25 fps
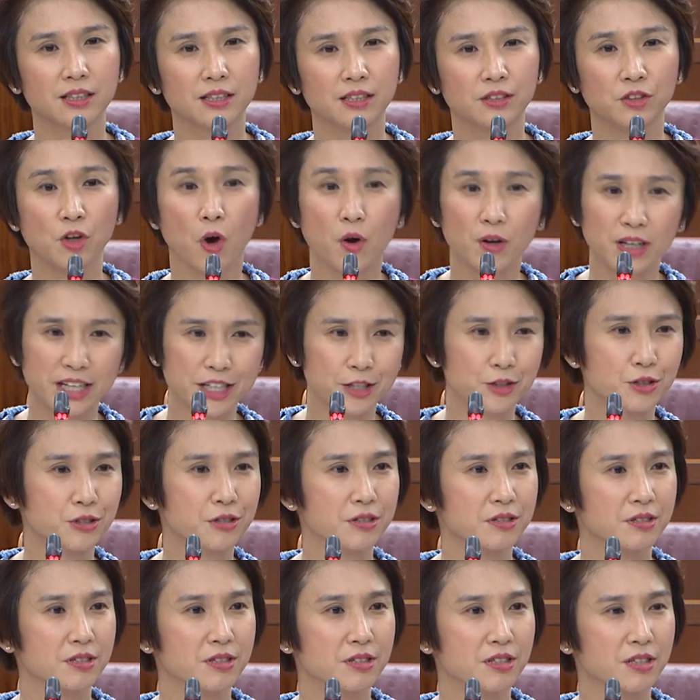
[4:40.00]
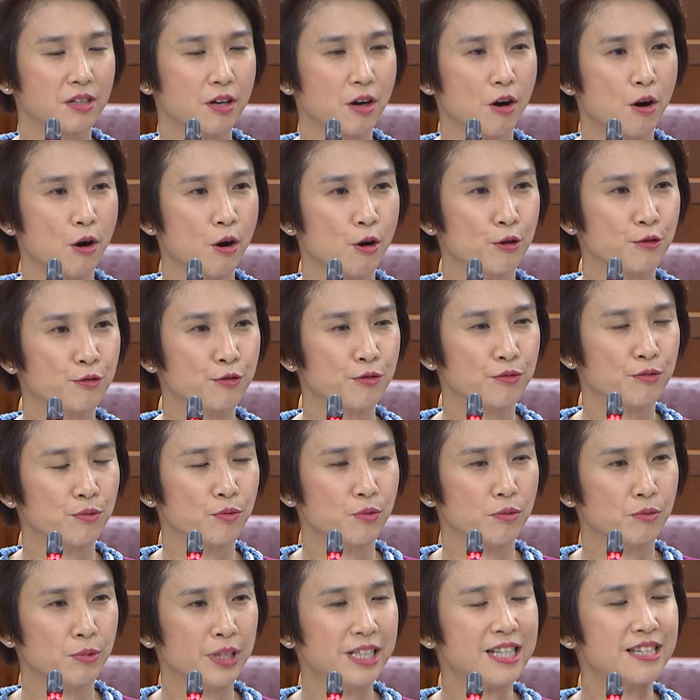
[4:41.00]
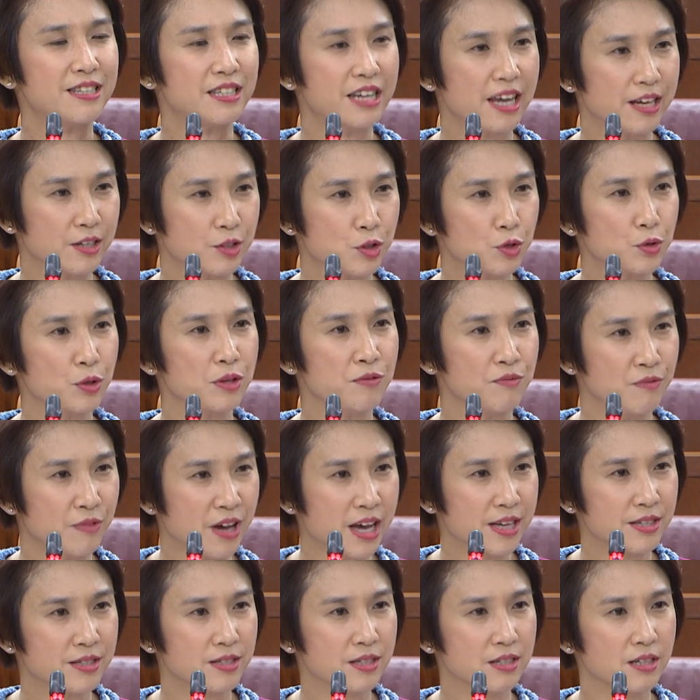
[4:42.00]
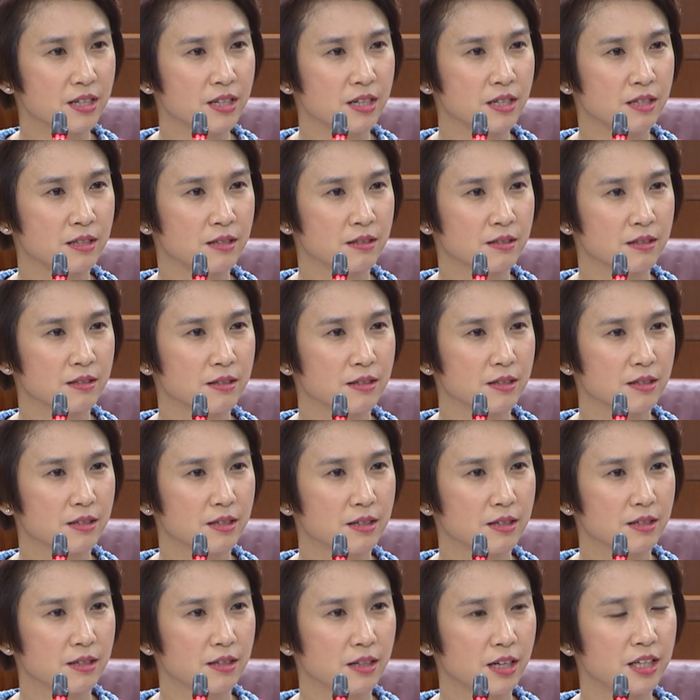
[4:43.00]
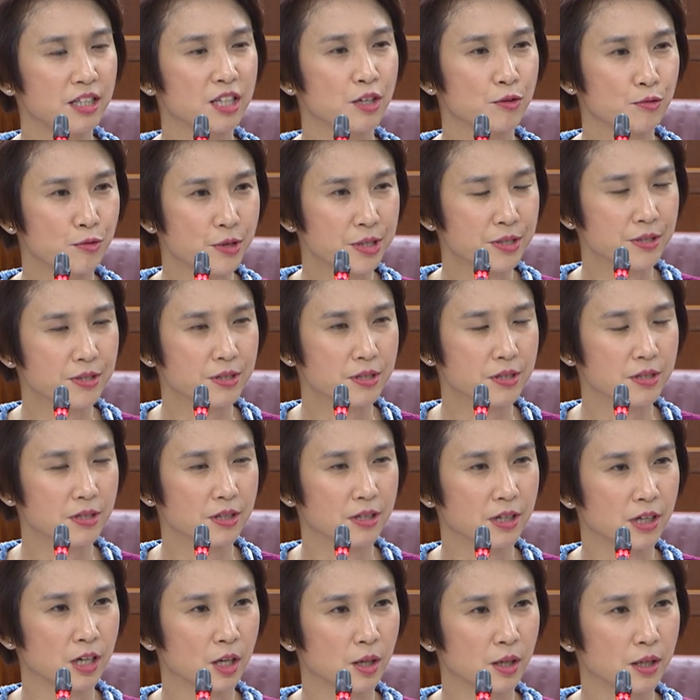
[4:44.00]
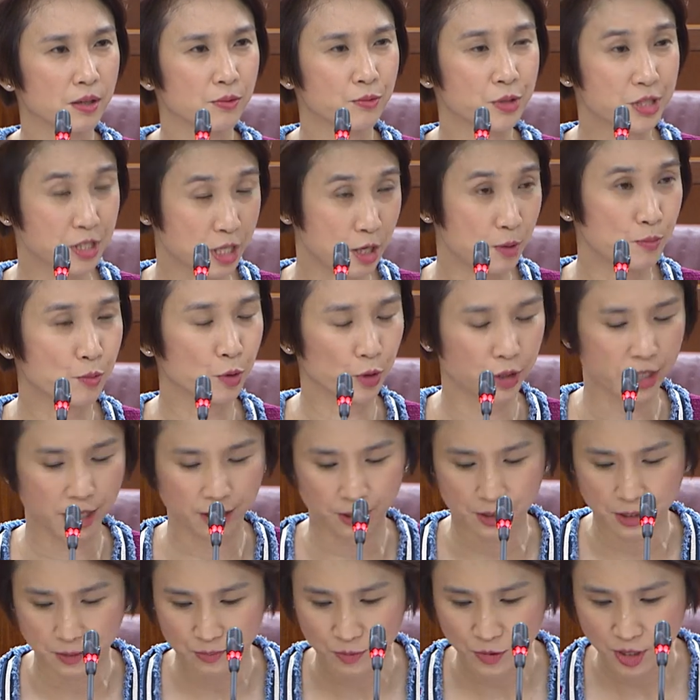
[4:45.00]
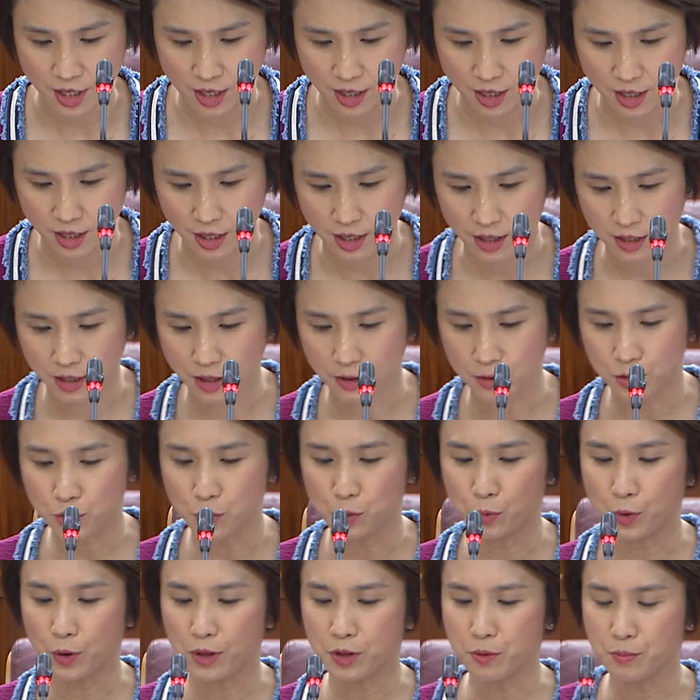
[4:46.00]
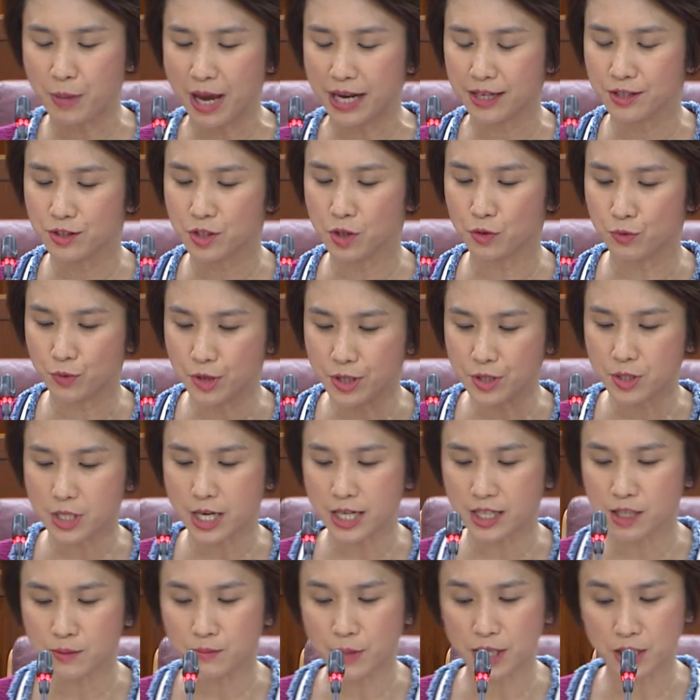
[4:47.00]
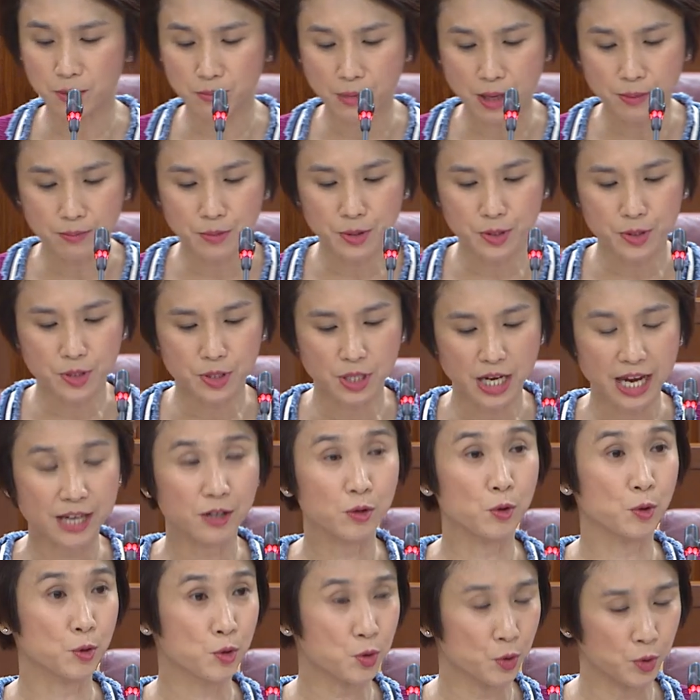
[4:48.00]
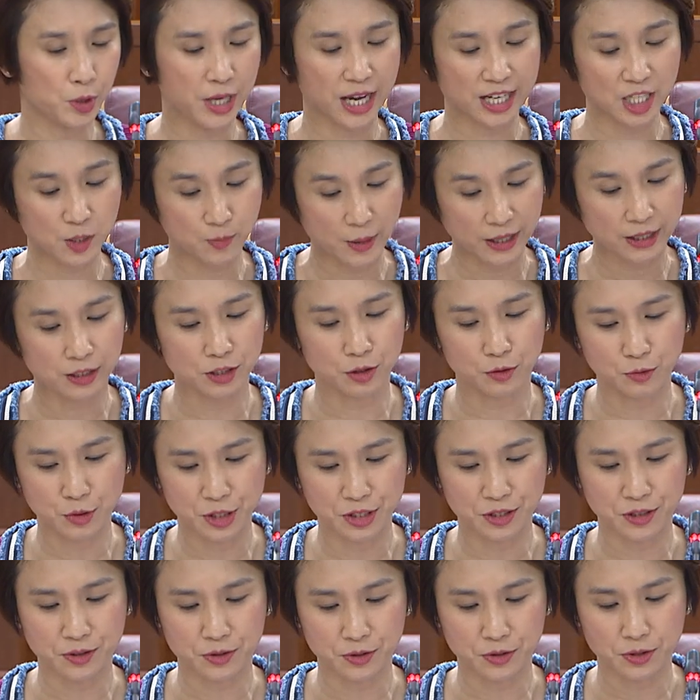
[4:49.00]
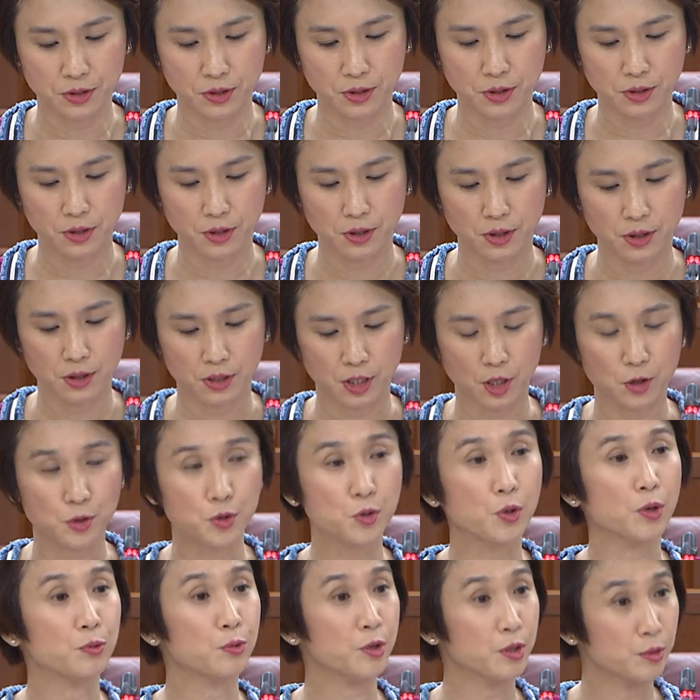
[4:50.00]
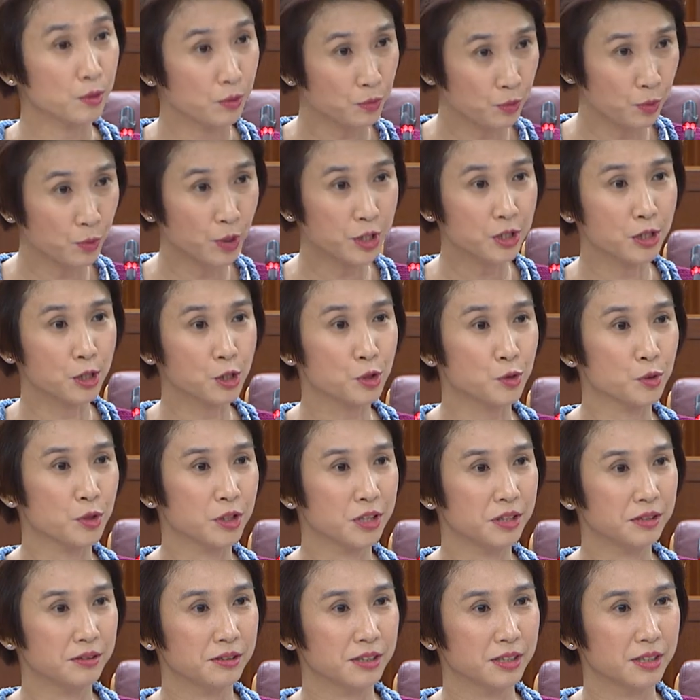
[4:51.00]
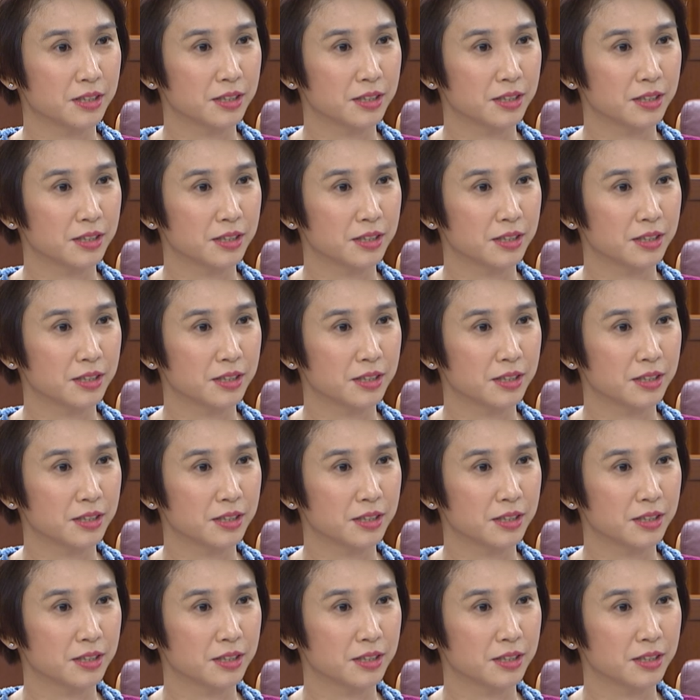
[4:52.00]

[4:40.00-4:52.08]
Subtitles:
knowledge of what it takes to invest in a risky product. Now, so we want to balance the risk taken by the members and also the expected returns. Now, so we want to assure